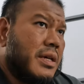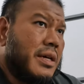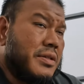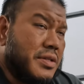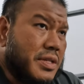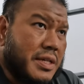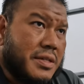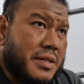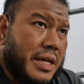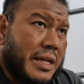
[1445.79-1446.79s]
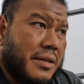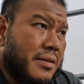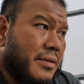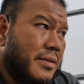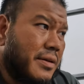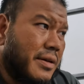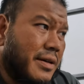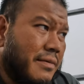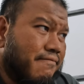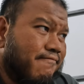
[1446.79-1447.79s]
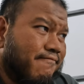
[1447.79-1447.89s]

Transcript: it's just that um,